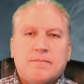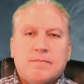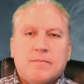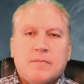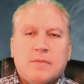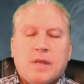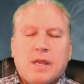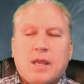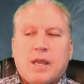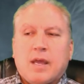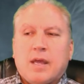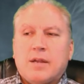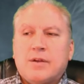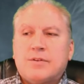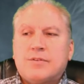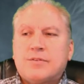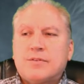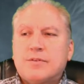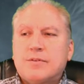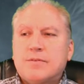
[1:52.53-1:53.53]

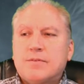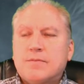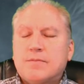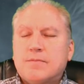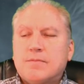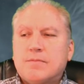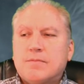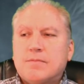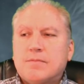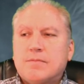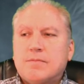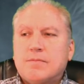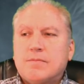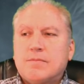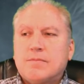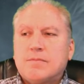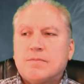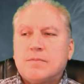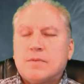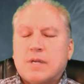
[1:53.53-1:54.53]
And
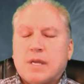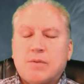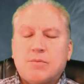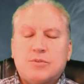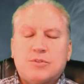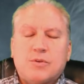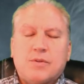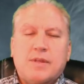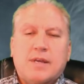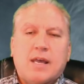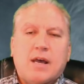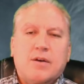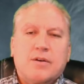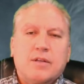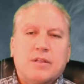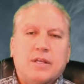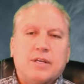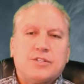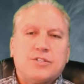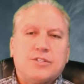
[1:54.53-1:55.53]
again, we'll do the
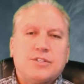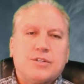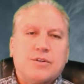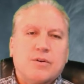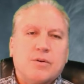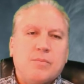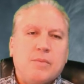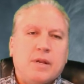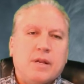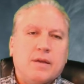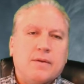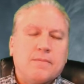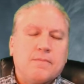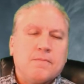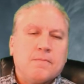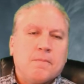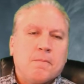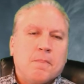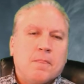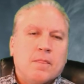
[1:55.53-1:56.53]
calculations here in a minute.
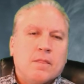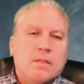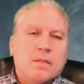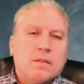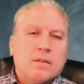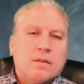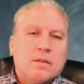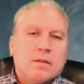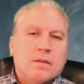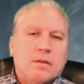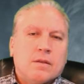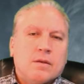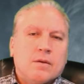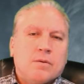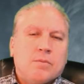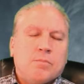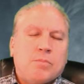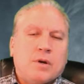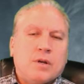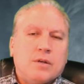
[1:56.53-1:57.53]

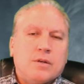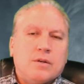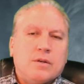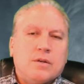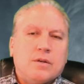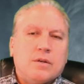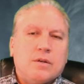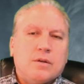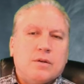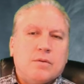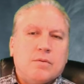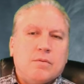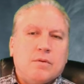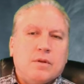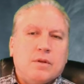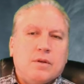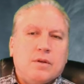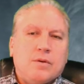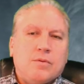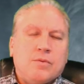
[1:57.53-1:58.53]
But
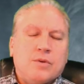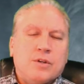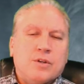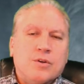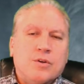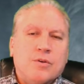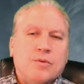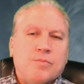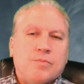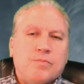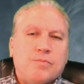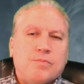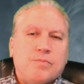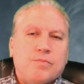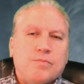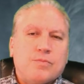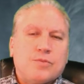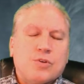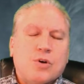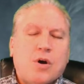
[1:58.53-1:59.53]
when you're
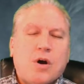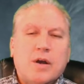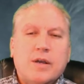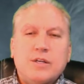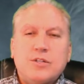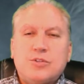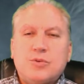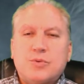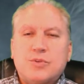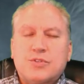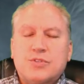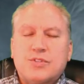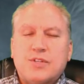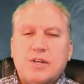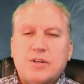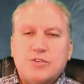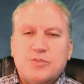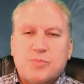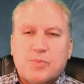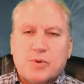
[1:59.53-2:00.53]
talking to a
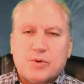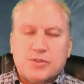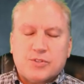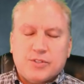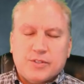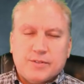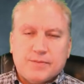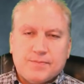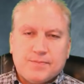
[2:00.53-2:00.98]
salesperson